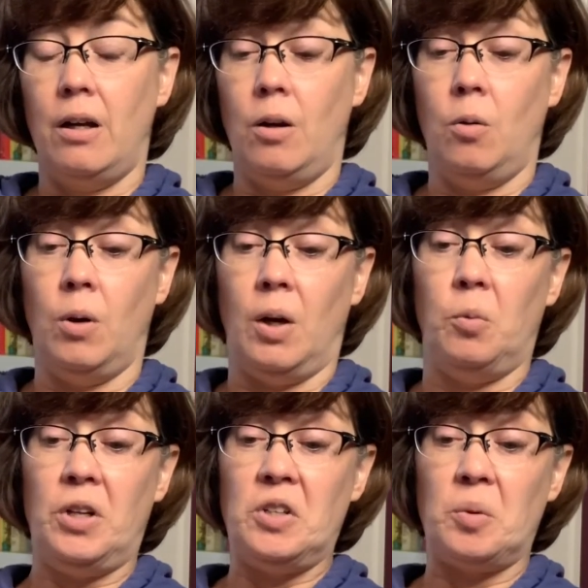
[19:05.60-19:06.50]
Well,
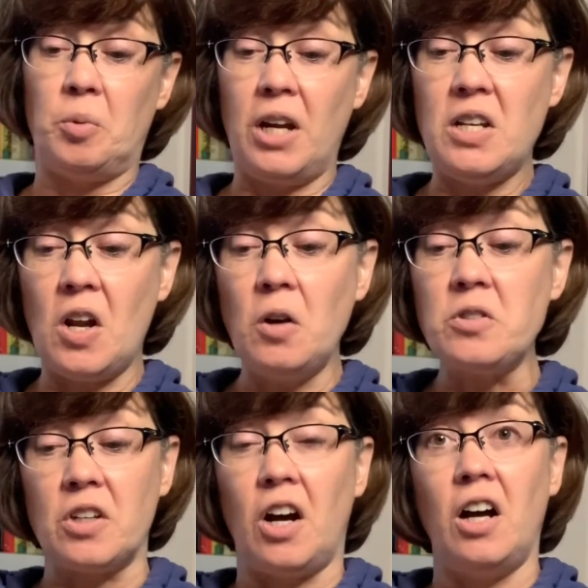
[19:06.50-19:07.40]
when your brain knows
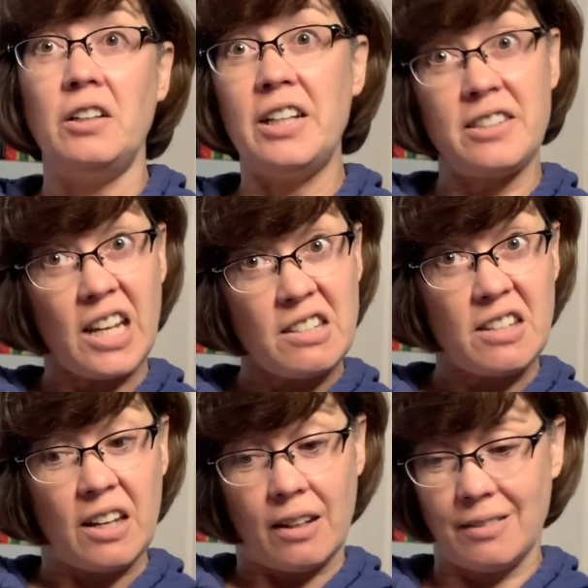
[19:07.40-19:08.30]
it all, it's
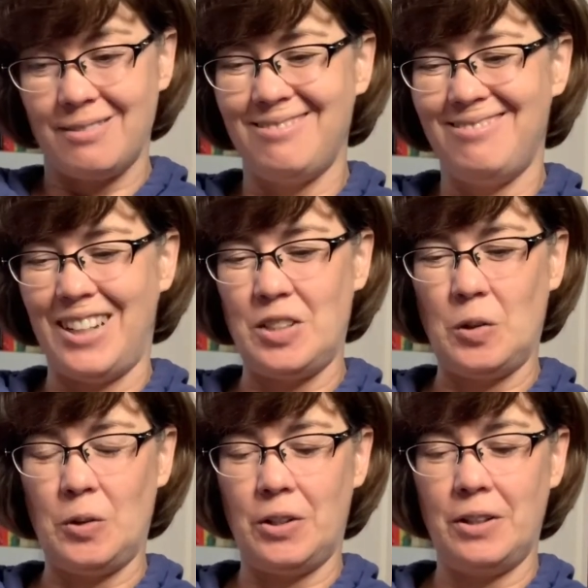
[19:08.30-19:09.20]
easy, I
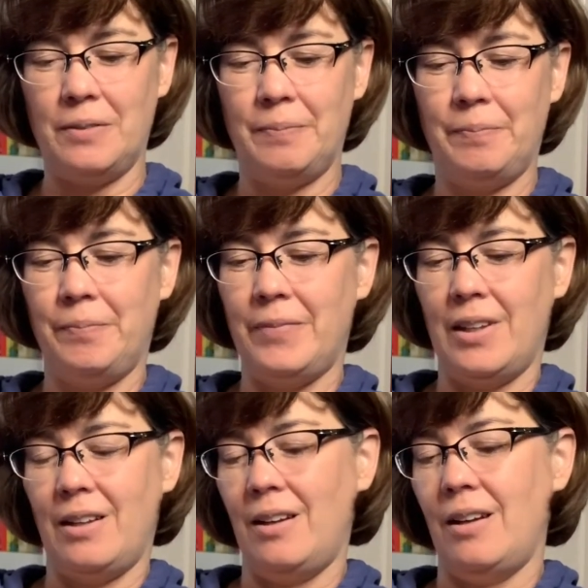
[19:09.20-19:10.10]
told her.
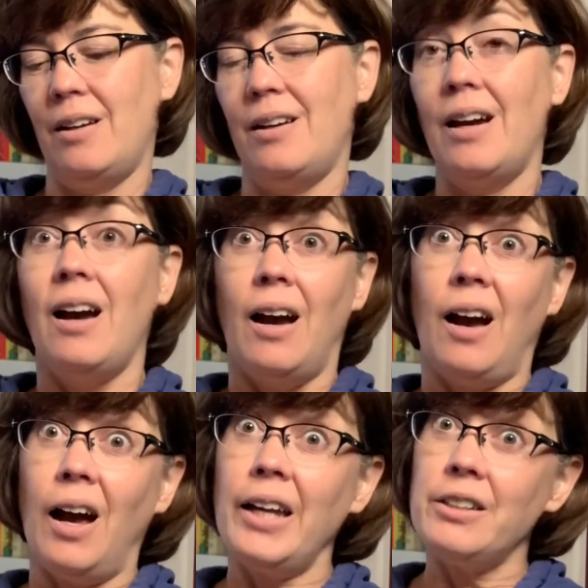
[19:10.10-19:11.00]

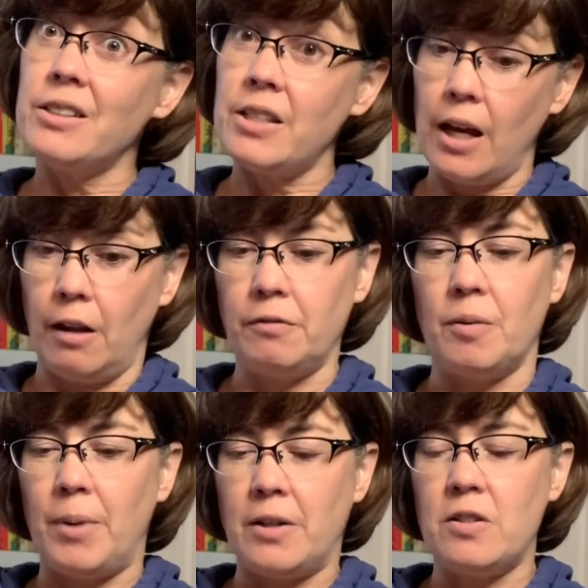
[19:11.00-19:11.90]
I could tell from
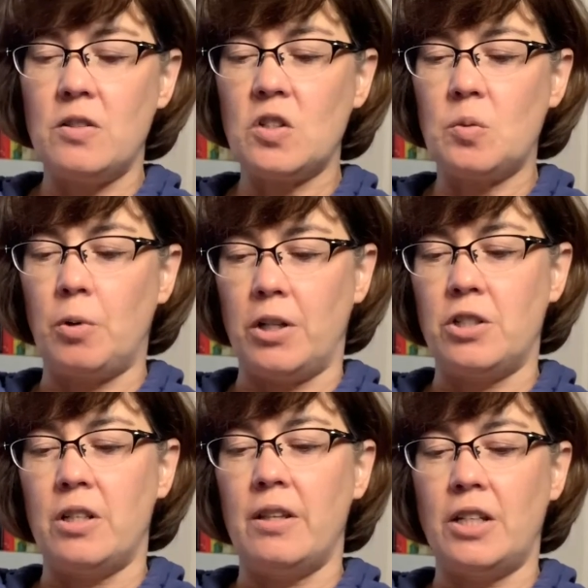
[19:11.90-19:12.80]
Mouse's
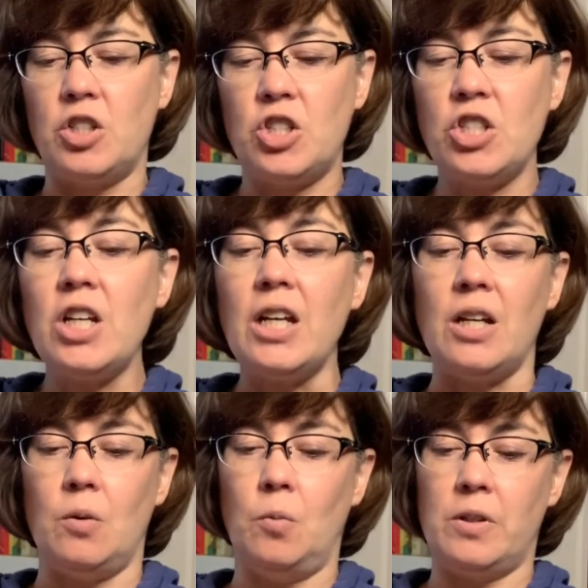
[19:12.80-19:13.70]
expression that
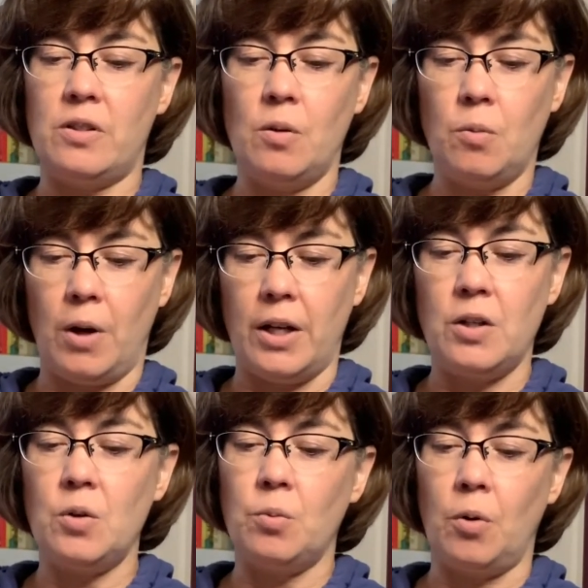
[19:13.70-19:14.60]
she was the one
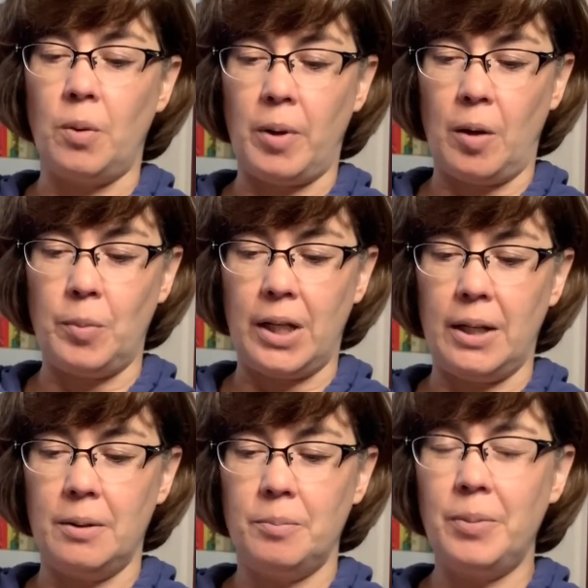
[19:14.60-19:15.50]
who wrote about me,
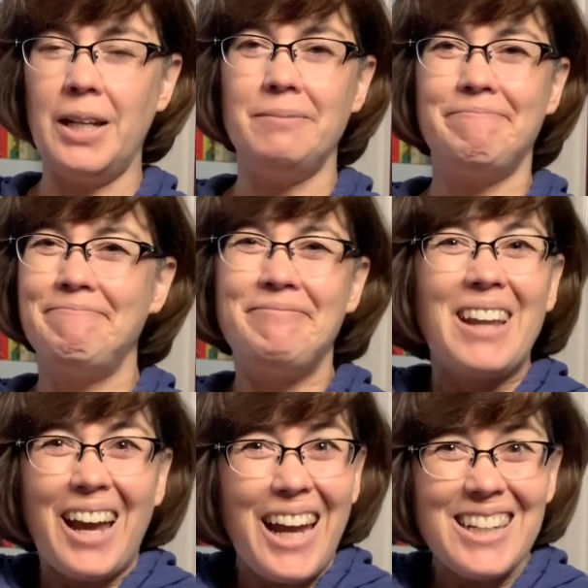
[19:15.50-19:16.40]
but
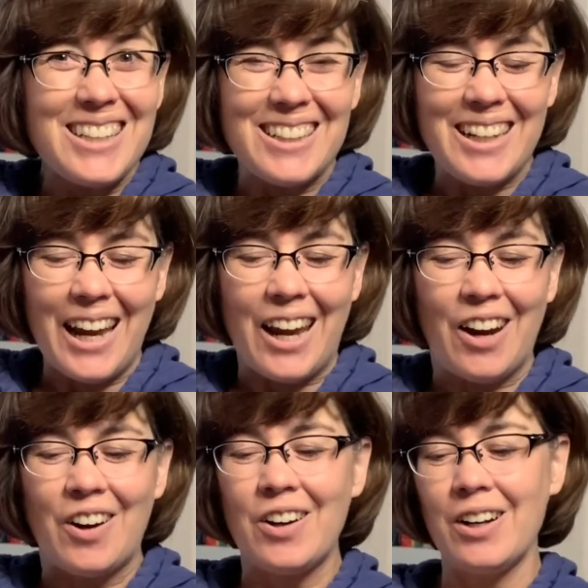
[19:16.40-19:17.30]
I didn't
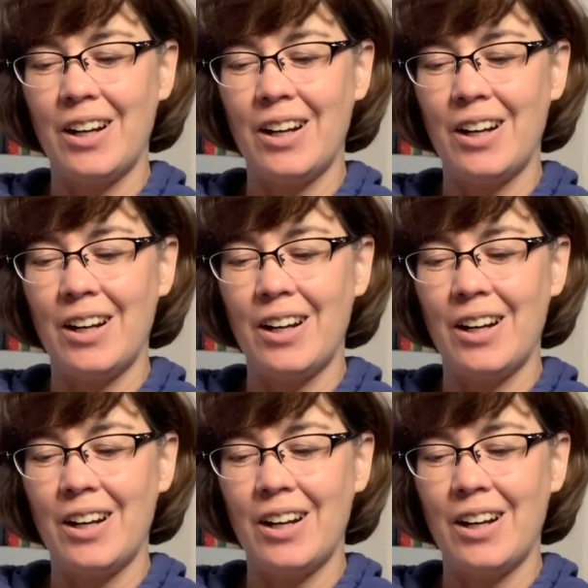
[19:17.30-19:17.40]
care